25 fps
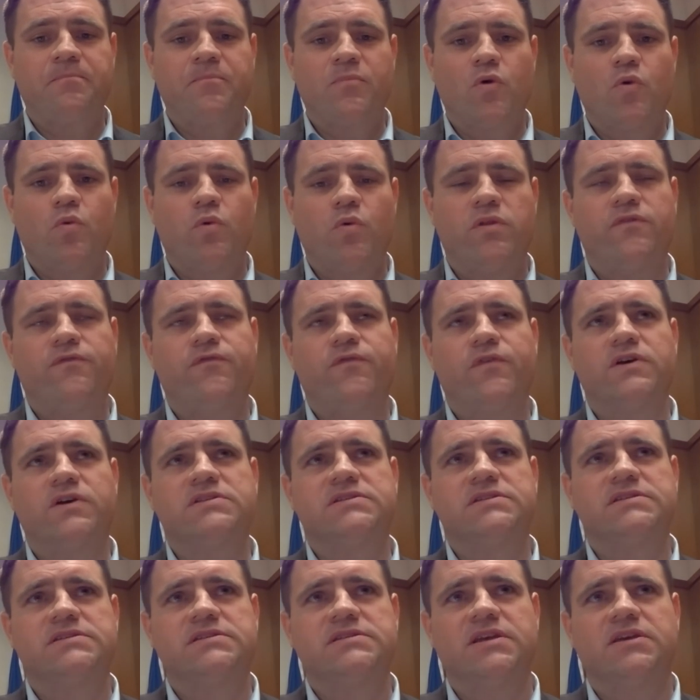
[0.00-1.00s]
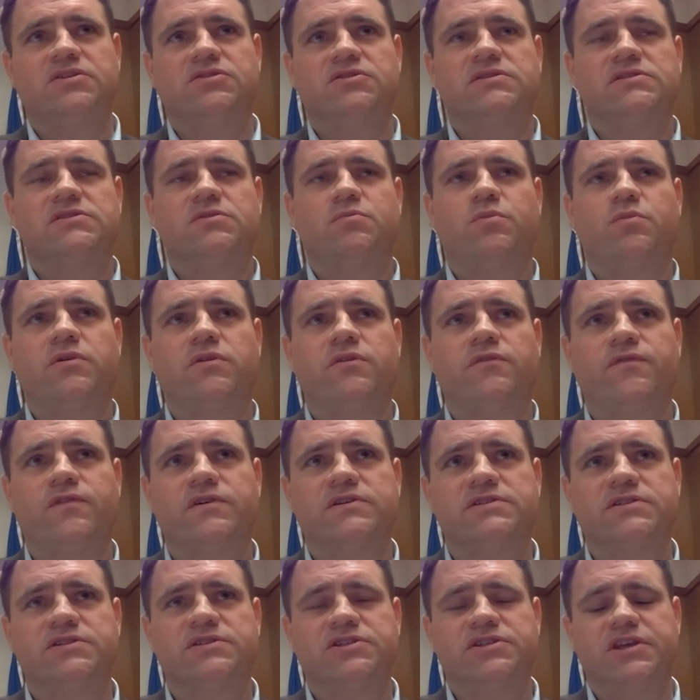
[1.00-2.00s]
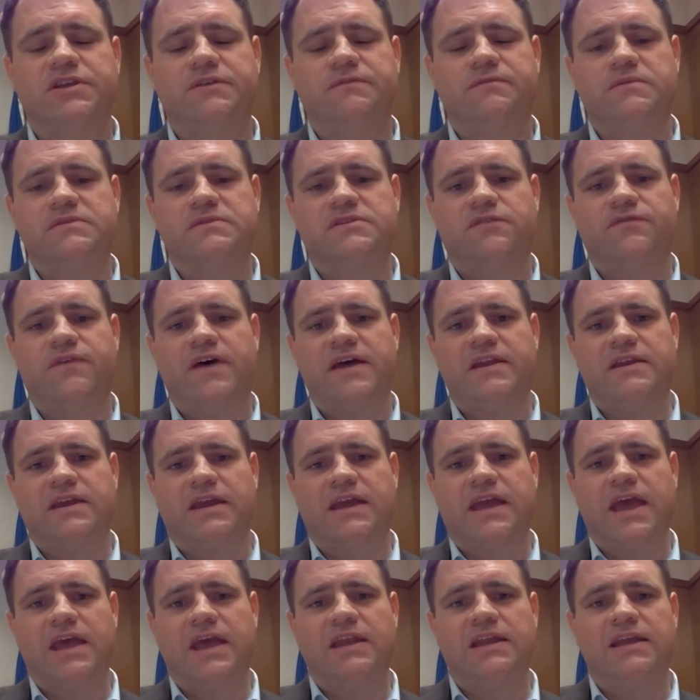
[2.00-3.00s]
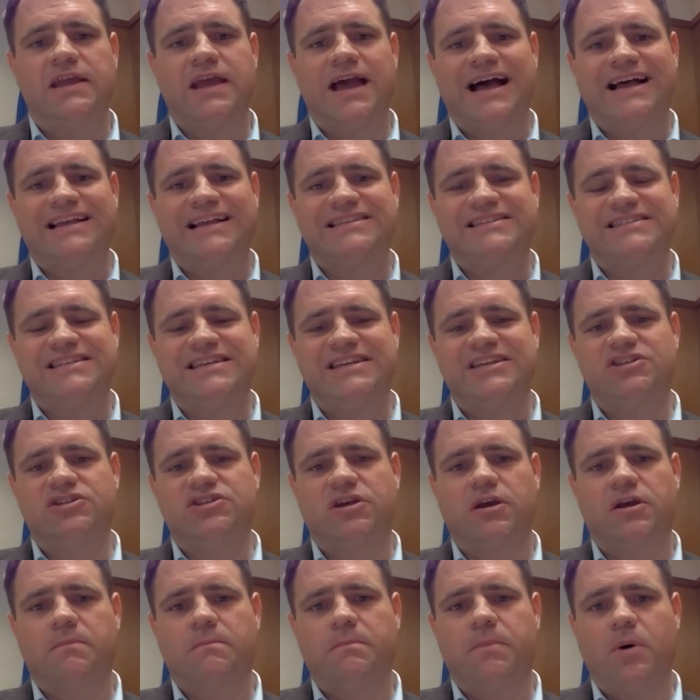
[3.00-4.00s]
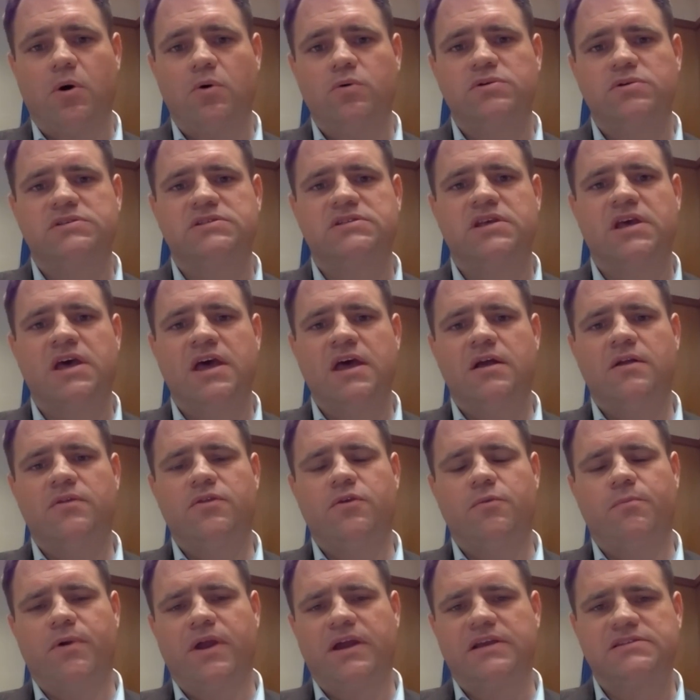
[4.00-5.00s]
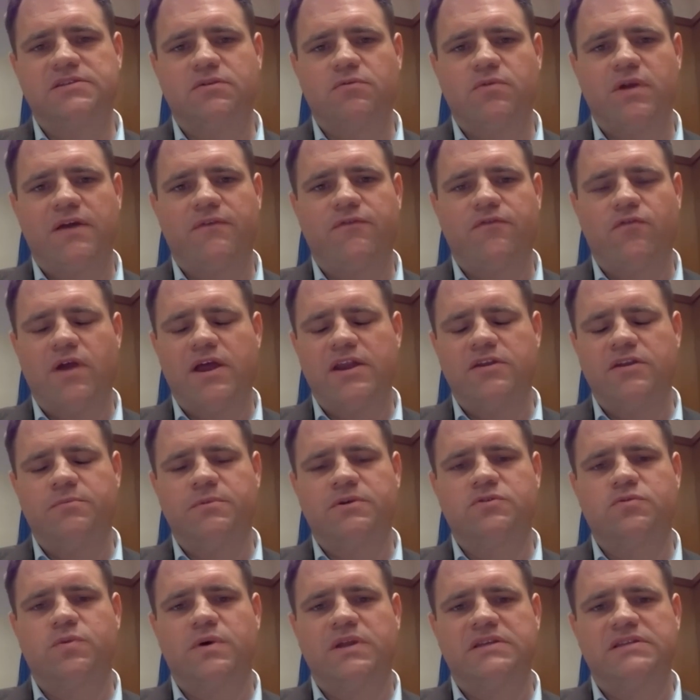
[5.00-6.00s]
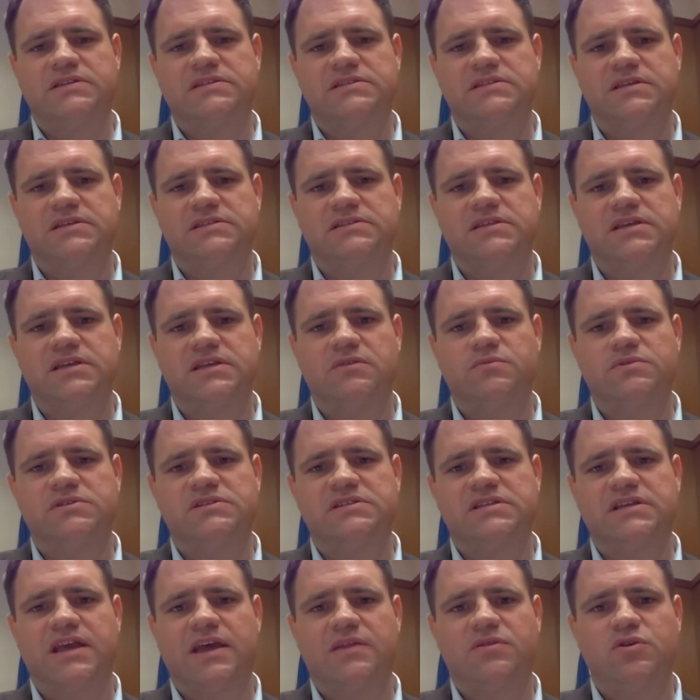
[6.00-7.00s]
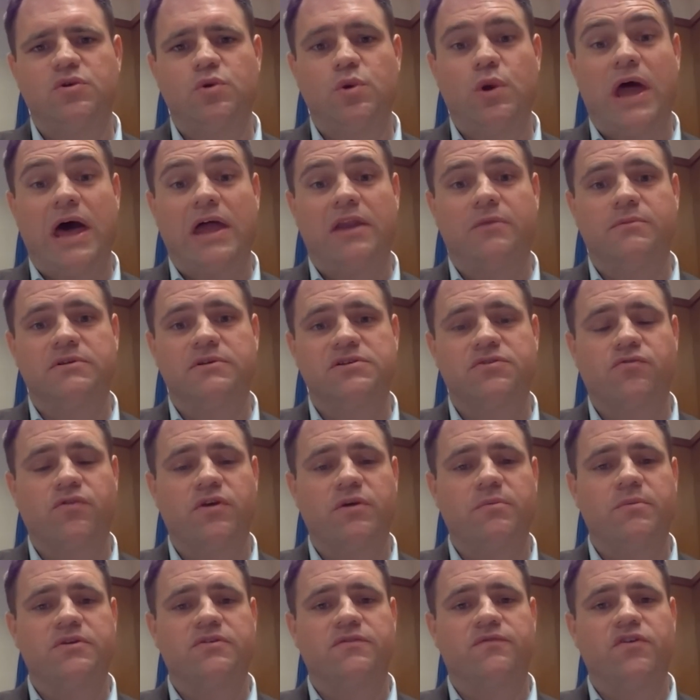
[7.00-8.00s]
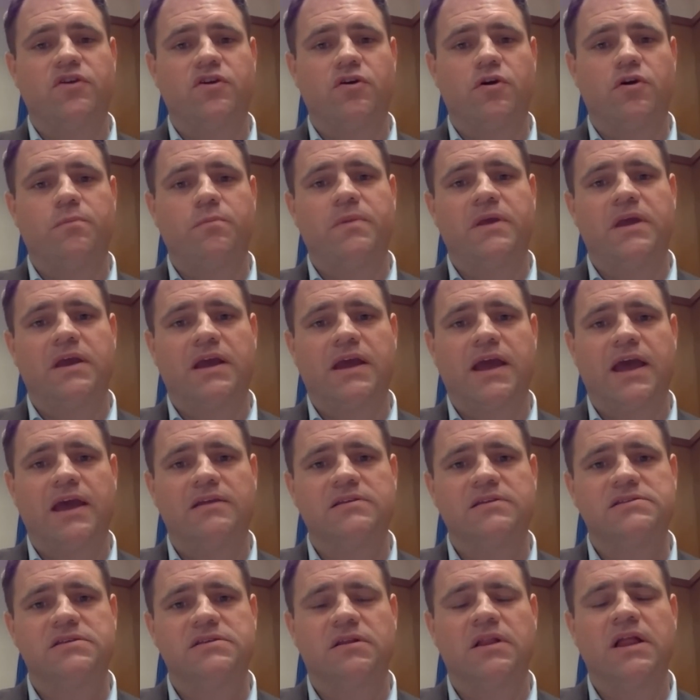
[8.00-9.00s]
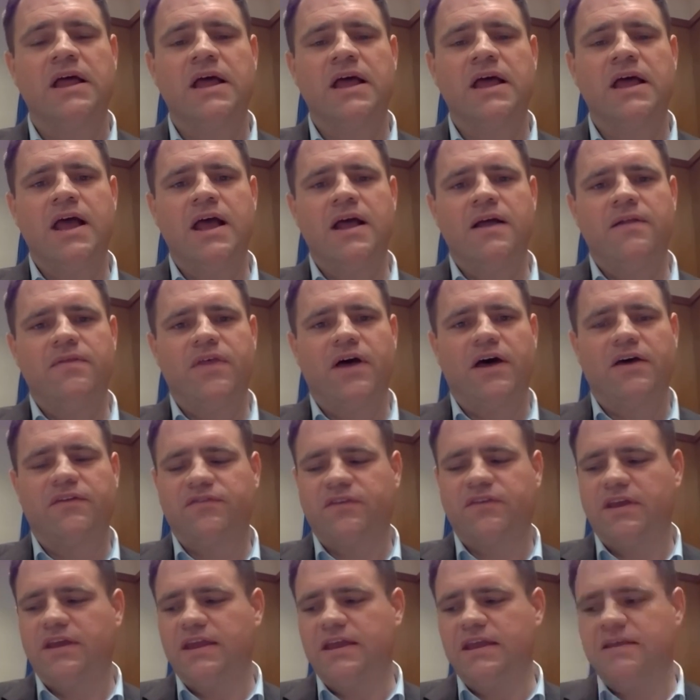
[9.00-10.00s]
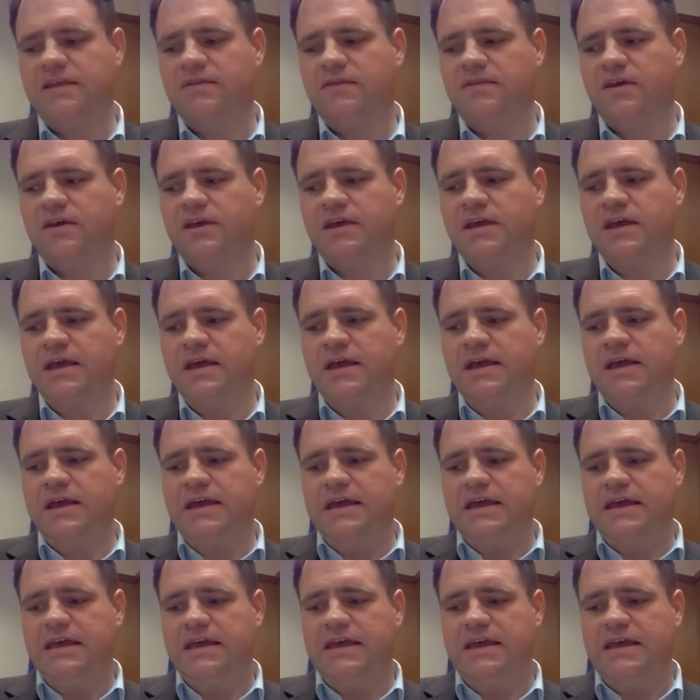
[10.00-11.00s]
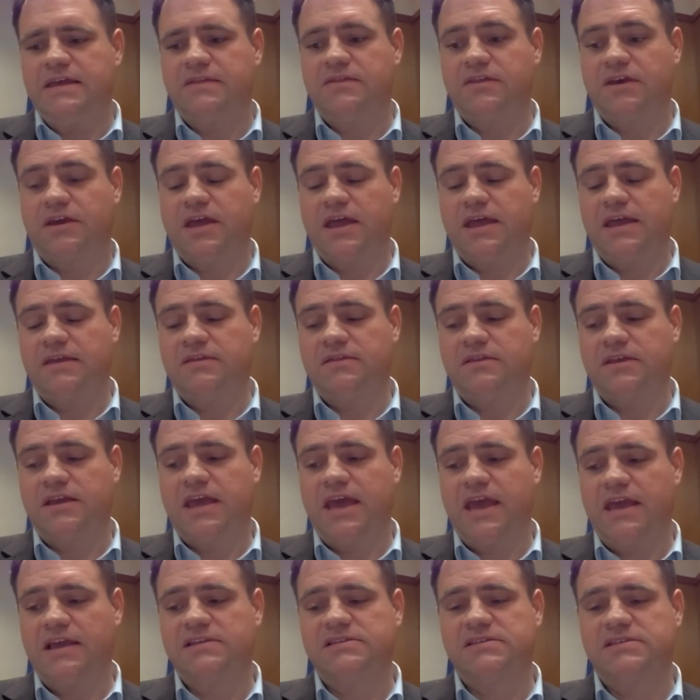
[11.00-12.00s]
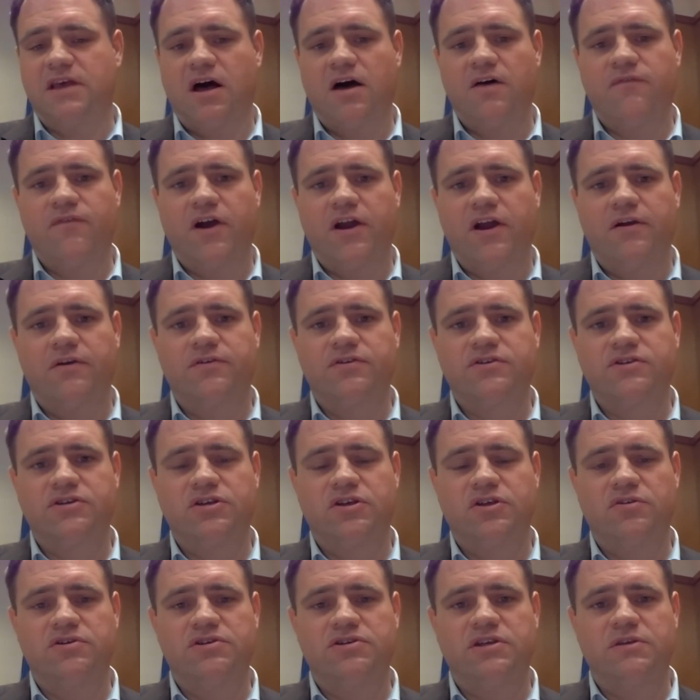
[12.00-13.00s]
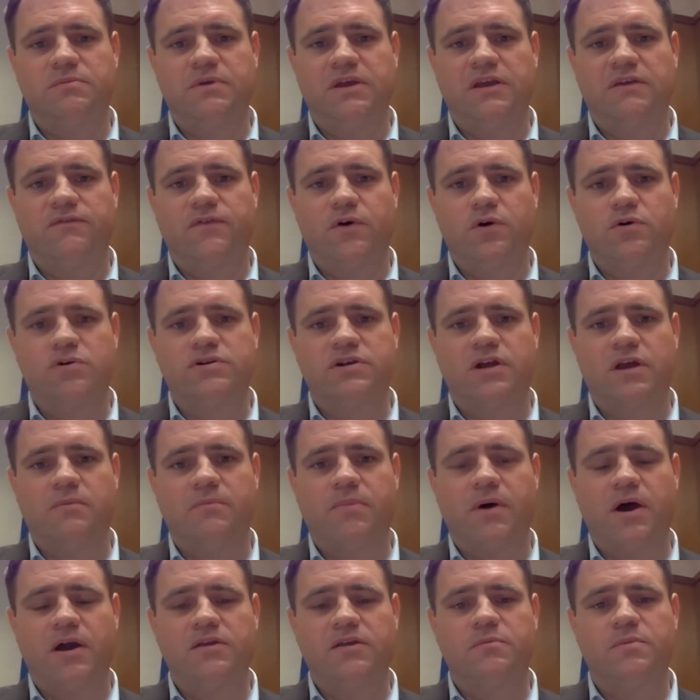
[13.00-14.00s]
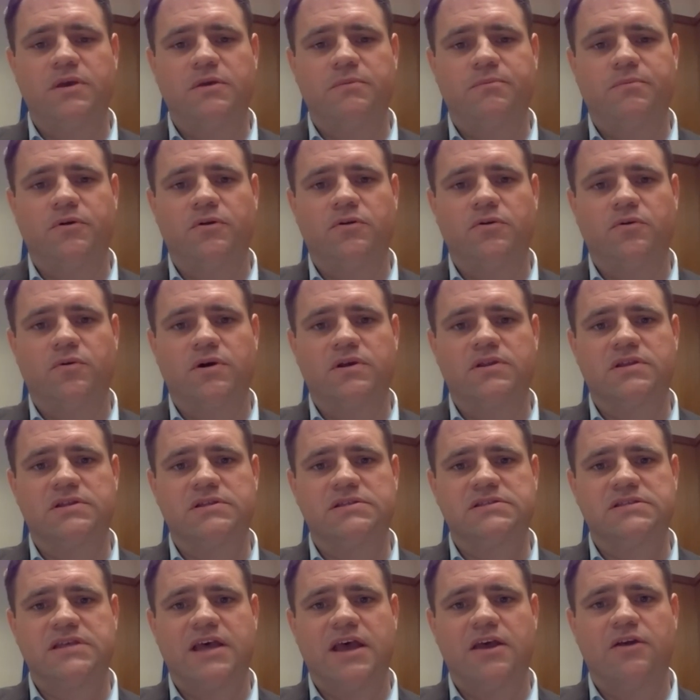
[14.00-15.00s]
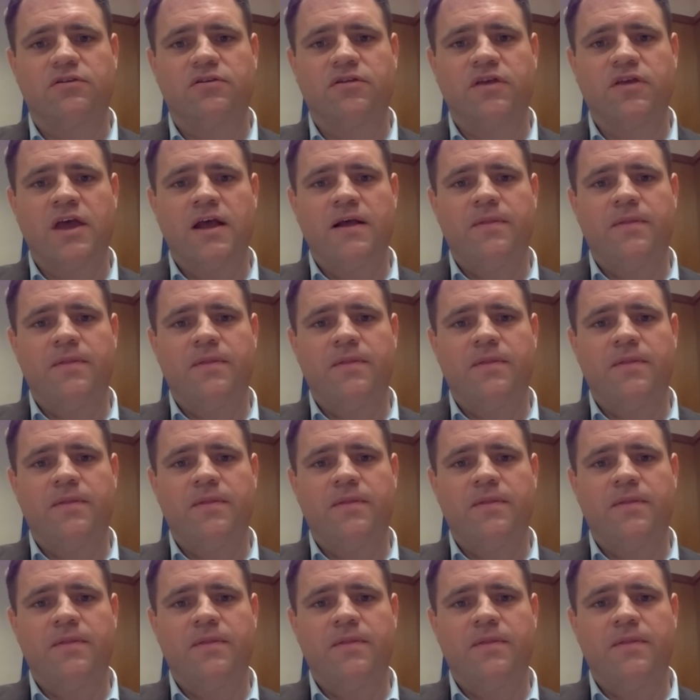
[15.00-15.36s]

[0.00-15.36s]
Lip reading: One of the first decisions and one of the first achievements of Enda Kenny as Taoiseach post the Brexit referendum in 2016 was to get the unanimous agreement of the European Council that in the case of Irish unity being voted on by the people of North and South,